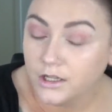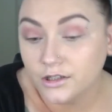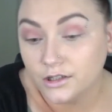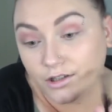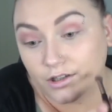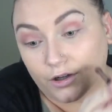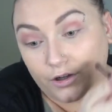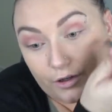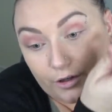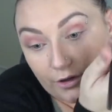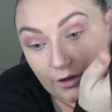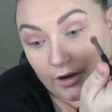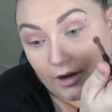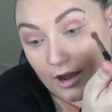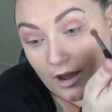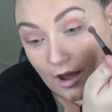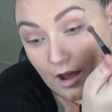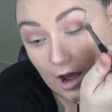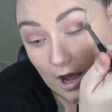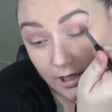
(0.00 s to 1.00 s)
So
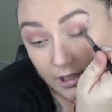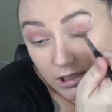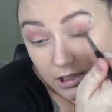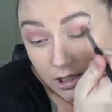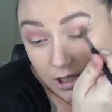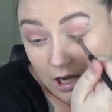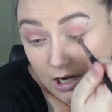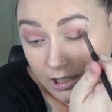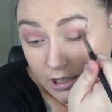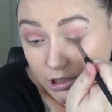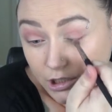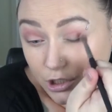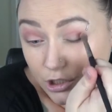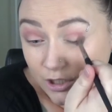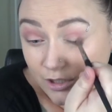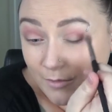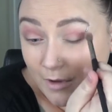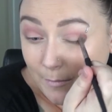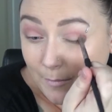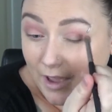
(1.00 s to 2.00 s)
I decided to
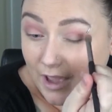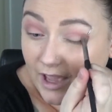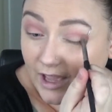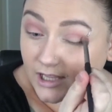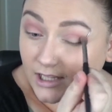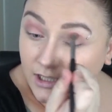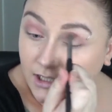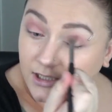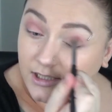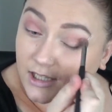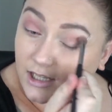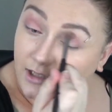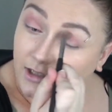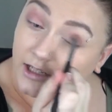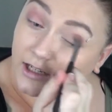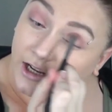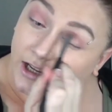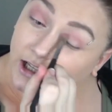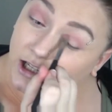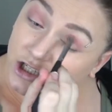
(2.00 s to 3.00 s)
do my base and
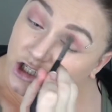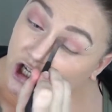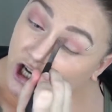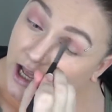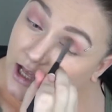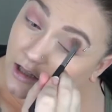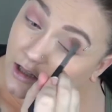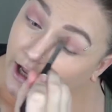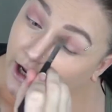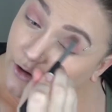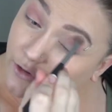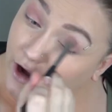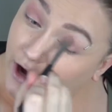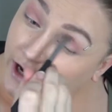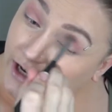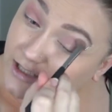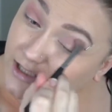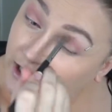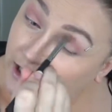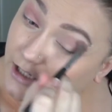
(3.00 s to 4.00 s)
then I can chat like
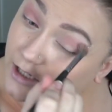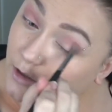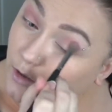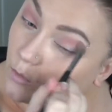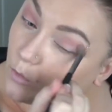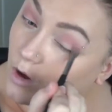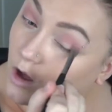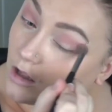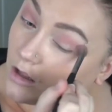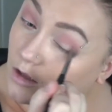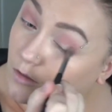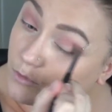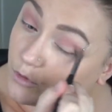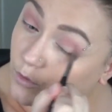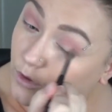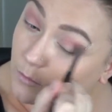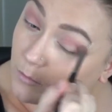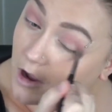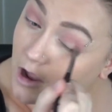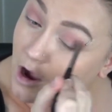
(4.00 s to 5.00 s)
crazy while I'm
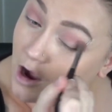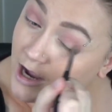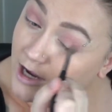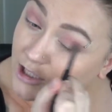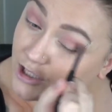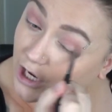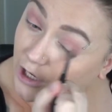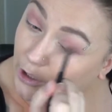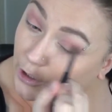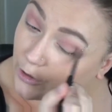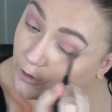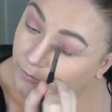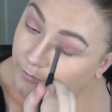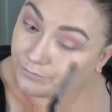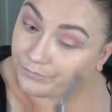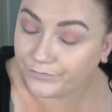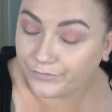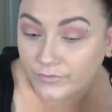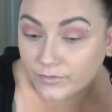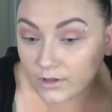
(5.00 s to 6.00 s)
doing my eyeshadow.
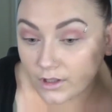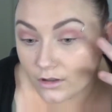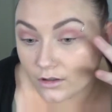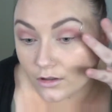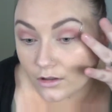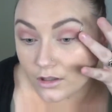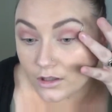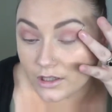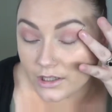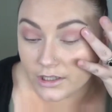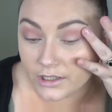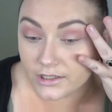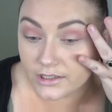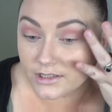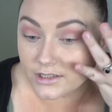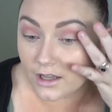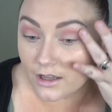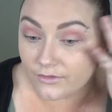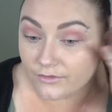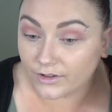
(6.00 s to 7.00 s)

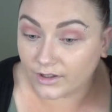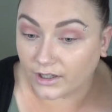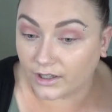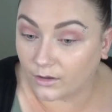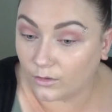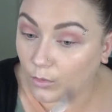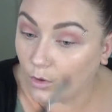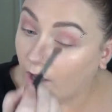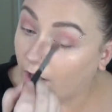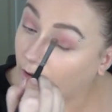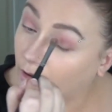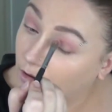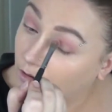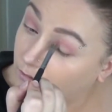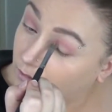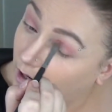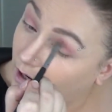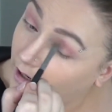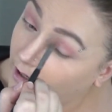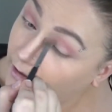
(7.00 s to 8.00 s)
Because I figure, why not,
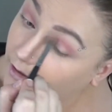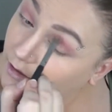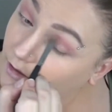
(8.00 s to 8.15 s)
right?